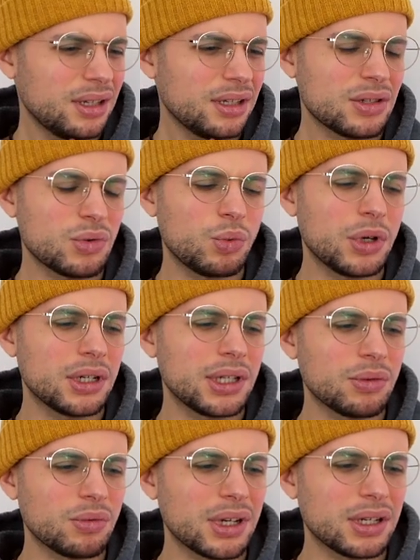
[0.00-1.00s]
It's weirdly
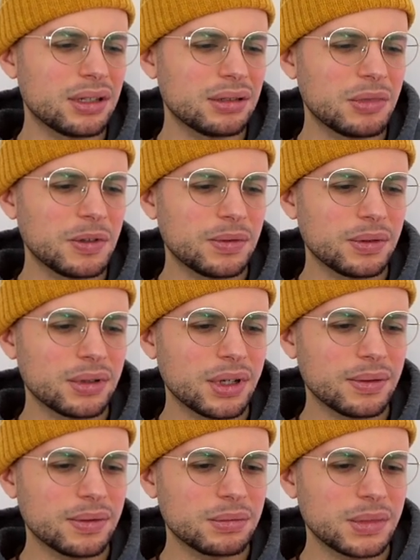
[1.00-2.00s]
written before
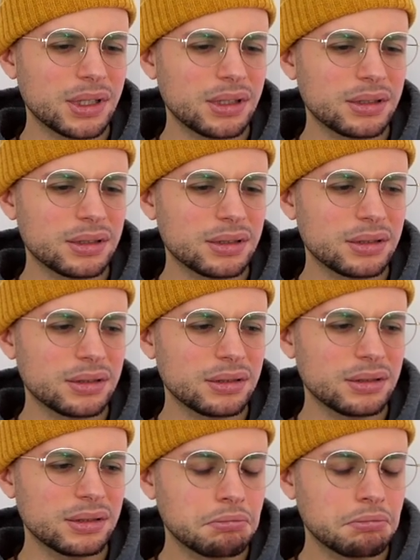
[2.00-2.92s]
FM...